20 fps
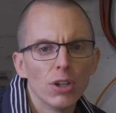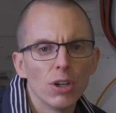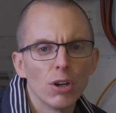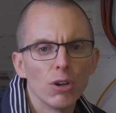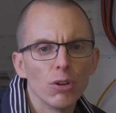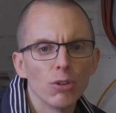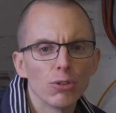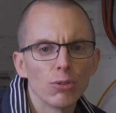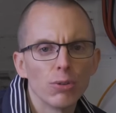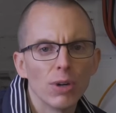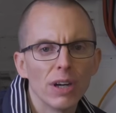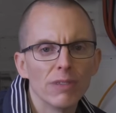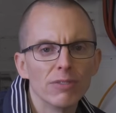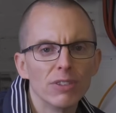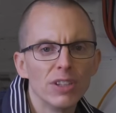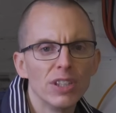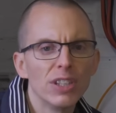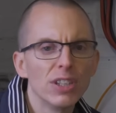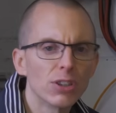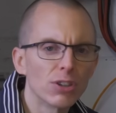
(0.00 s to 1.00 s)
also have a
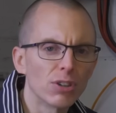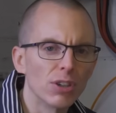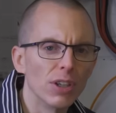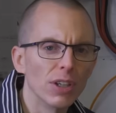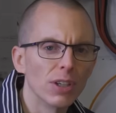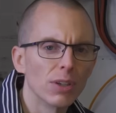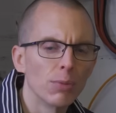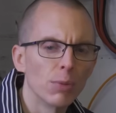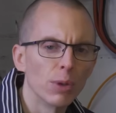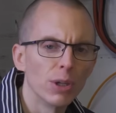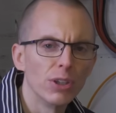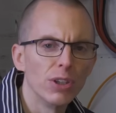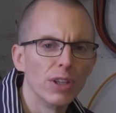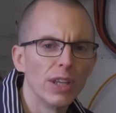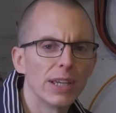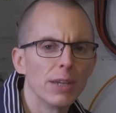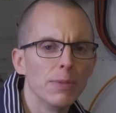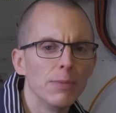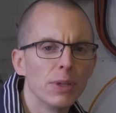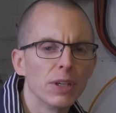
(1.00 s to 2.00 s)
neat trick where they
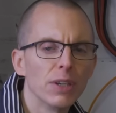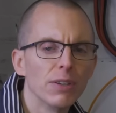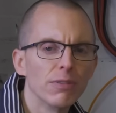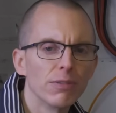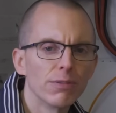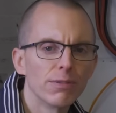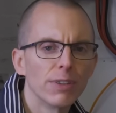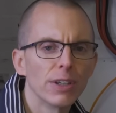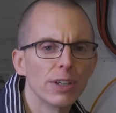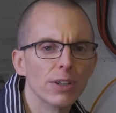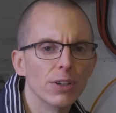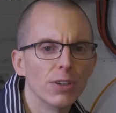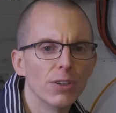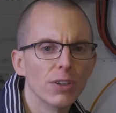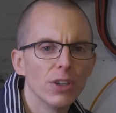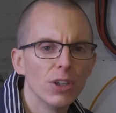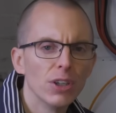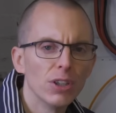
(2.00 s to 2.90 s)
can be configured